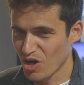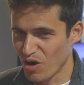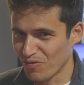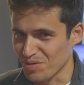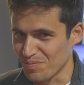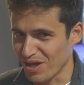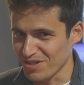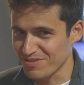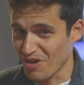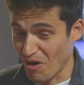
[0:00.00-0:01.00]
of of
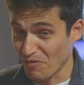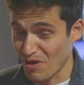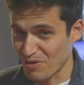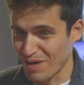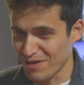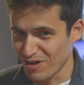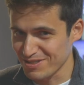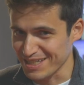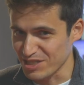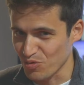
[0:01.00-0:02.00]
Comply
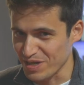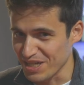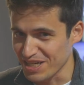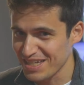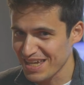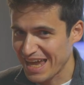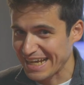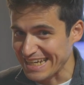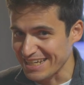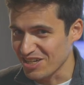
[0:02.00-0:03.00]
Advantage. We're the
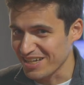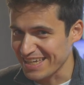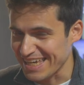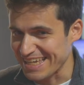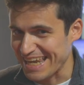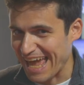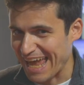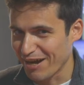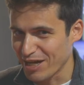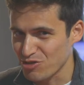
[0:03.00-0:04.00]
leader in
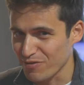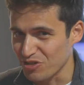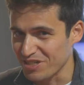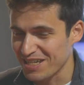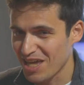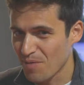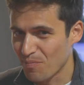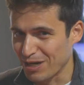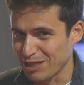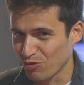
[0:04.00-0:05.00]
AI-driven
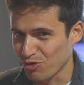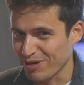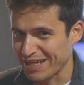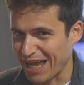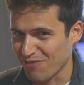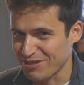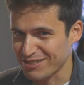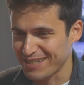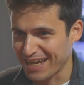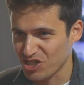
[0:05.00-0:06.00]
money laundering and
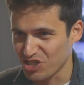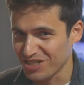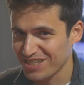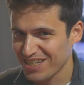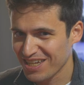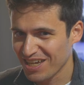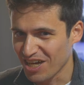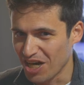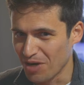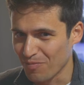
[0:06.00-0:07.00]
risk detection
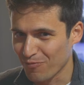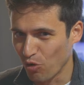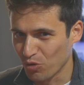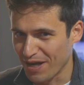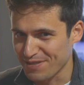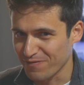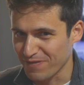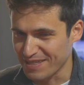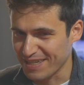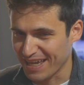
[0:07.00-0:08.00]
um, for all kinds of
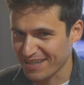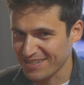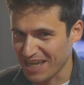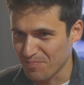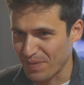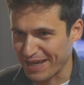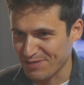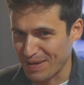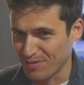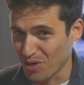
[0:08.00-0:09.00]
fintechs and
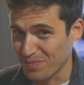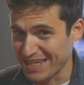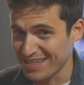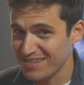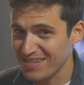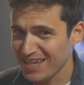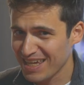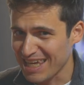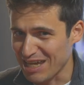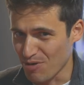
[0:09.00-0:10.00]
banks, payment companies
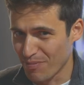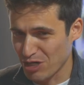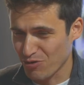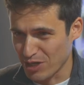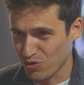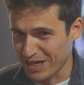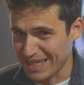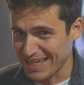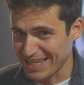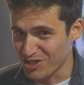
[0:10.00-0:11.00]
here at Money
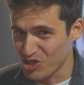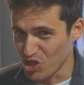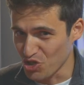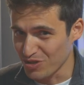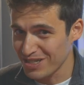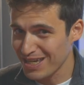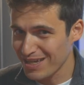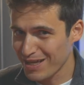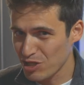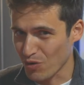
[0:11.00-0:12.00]
20 in June
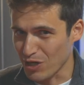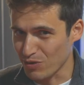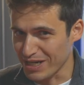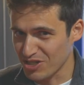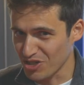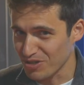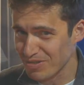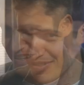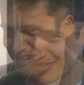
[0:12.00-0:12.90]
2022.